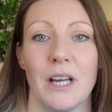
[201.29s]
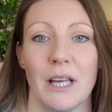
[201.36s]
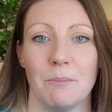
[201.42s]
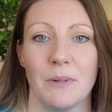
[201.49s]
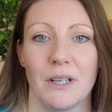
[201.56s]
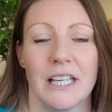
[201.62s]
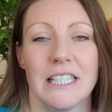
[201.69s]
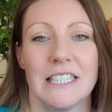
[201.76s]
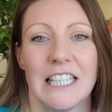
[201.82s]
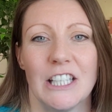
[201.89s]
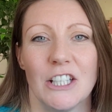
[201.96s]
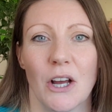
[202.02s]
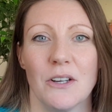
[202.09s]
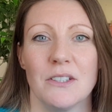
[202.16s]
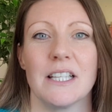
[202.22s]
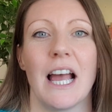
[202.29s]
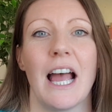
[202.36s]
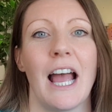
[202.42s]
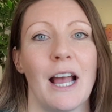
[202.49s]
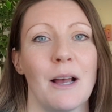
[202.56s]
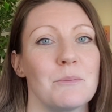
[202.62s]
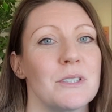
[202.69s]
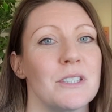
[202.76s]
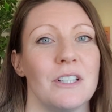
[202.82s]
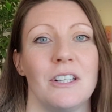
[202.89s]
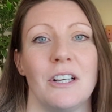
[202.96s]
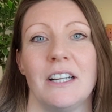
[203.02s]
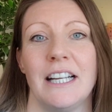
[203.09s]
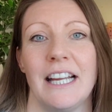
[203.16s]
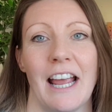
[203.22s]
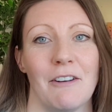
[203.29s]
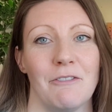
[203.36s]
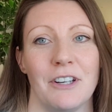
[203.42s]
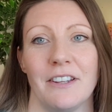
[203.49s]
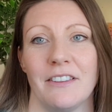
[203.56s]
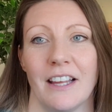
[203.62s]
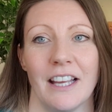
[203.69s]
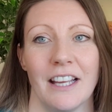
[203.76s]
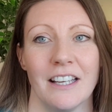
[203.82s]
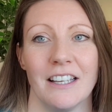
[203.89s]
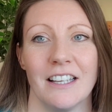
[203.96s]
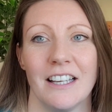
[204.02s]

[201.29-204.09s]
Him because He knows absolutely everything.